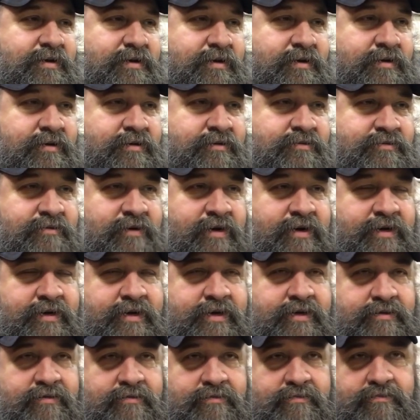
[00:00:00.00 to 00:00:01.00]
Yeah, you know, try to
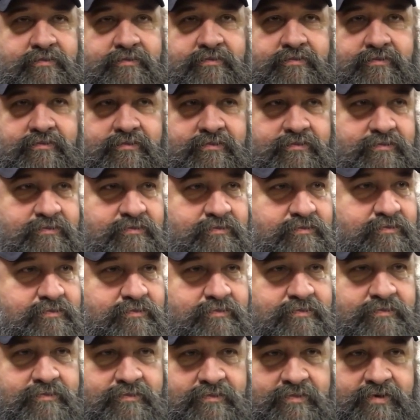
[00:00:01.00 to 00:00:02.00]
get
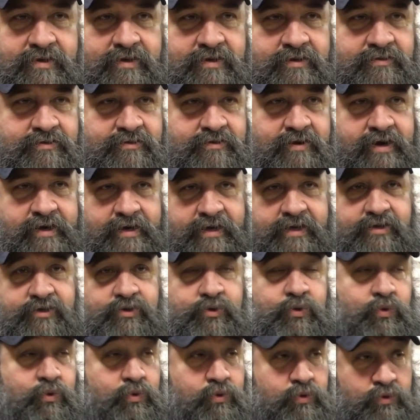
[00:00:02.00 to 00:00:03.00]
you know, try to get
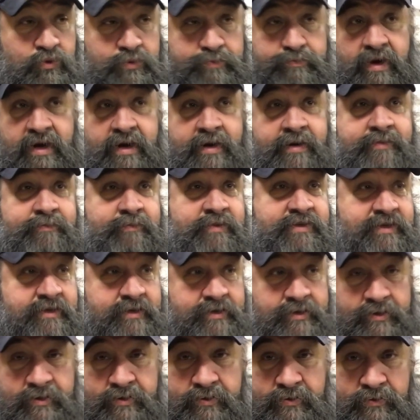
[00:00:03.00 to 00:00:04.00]
tools, buy
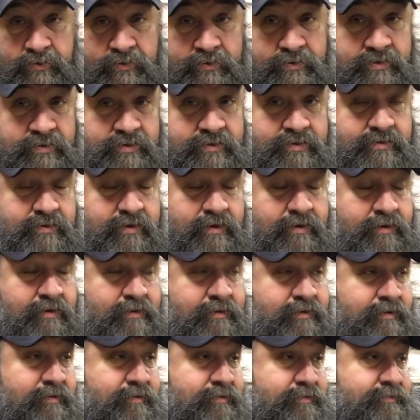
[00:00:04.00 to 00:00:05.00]
materials.
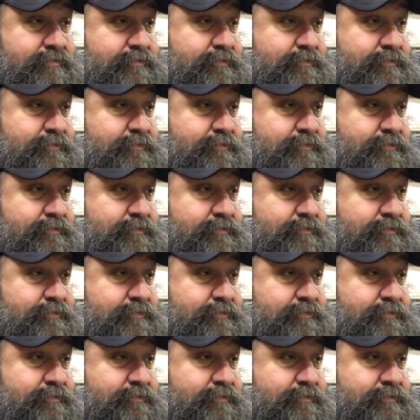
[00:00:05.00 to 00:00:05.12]
Uh,